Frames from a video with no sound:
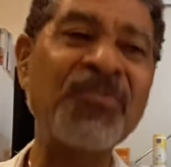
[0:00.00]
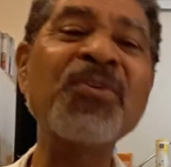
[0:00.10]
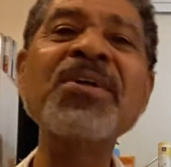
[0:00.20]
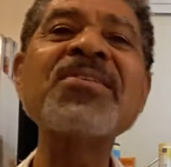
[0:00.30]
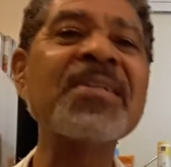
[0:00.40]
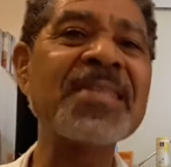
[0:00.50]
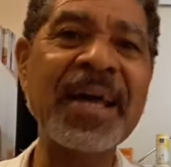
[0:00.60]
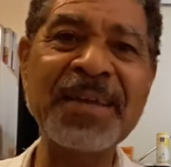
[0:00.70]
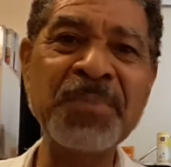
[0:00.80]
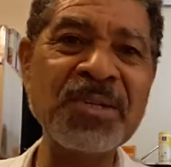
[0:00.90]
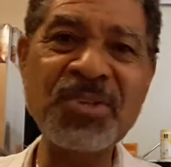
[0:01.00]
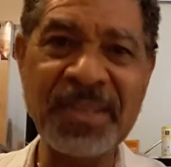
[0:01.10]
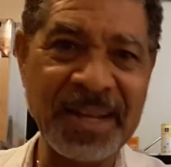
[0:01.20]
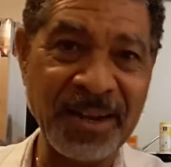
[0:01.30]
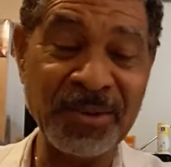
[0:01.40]
for instance, I had
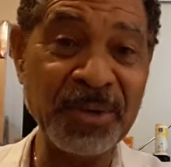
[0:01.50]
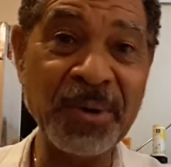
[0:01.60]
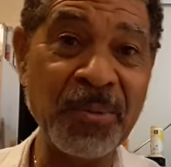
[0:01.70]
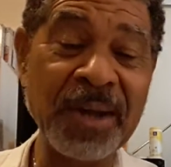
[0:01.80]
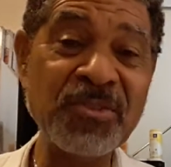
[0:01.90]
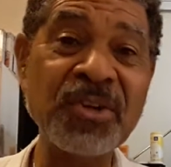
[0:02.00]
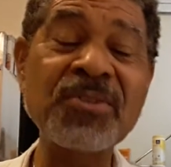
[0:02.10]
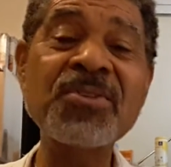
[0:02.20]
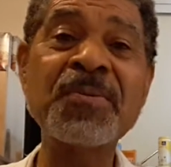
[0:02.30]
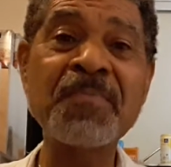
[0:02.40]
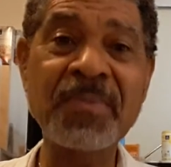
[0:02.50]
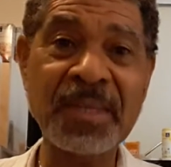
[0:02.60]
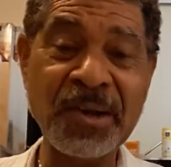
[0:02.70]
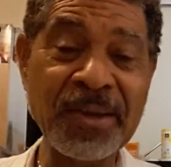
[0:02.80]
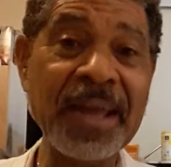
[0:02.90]
mentioned that I only wear white shirts.
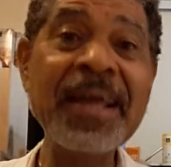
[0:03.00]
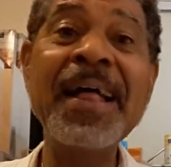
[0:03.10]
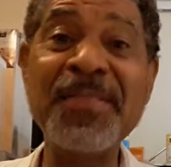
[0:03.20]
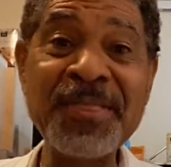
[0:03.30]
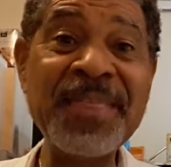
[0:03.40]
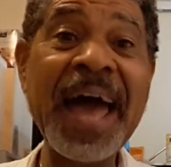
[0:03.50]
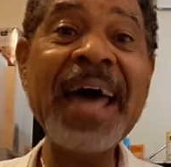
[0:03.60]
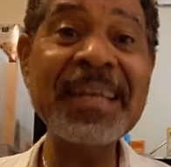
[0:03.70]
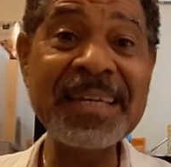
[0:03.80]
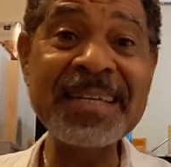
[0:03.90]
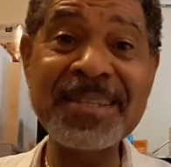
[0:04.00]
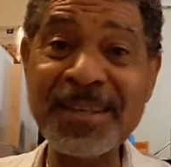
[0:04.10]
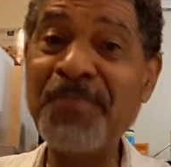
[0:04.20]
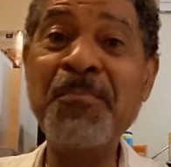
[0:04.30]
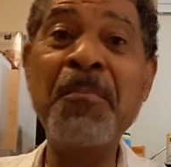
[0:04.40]
Okay, that
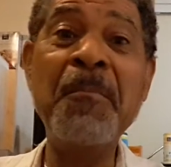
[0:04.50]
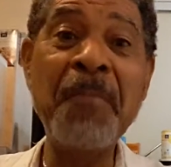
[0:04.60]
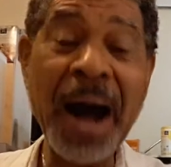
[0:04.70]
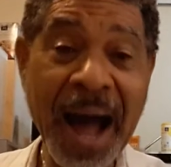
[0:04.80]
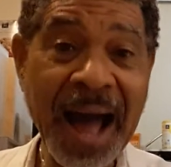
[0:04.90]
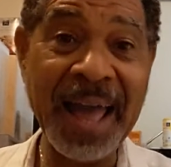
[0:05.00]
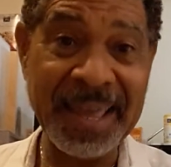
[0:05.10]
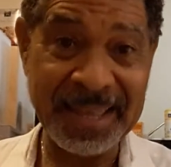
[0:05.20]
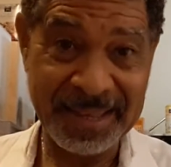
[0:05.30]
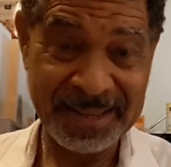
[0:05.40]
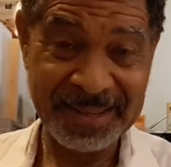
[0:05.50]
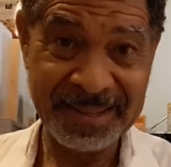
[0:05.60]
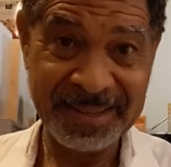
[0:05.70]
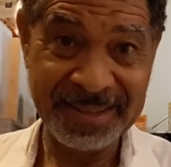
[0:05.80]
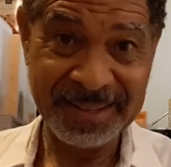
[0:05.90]
is my
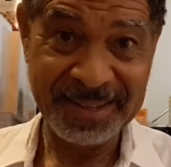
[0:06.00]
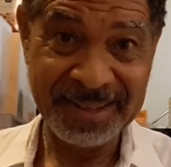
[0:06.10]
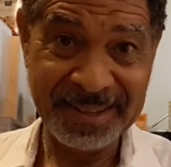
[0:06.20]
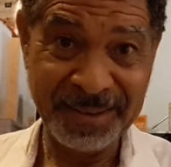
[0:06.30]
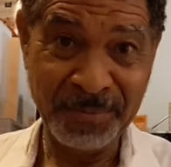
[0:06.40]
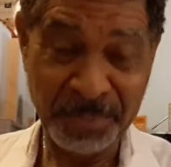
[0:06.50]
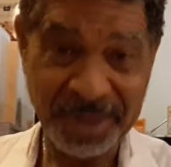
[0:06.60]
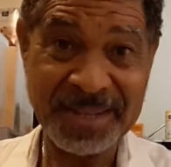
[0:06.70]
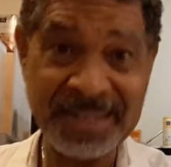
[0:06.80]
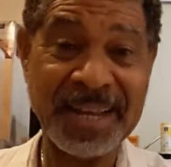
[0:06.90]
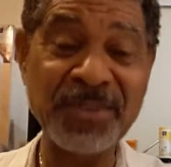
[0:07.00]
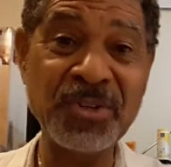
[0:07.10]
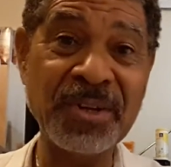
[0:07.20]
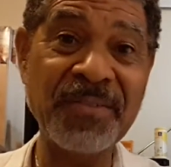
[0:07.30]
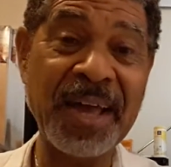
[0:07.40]

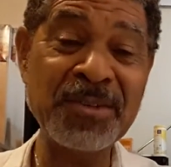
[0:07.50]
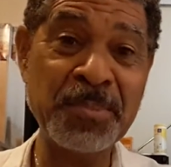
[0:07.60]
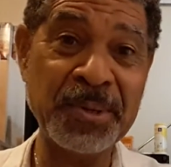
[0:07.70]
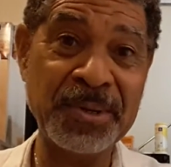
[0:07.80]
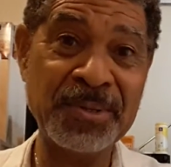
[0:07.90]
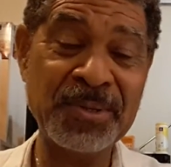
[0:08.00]
presentation of Asperger's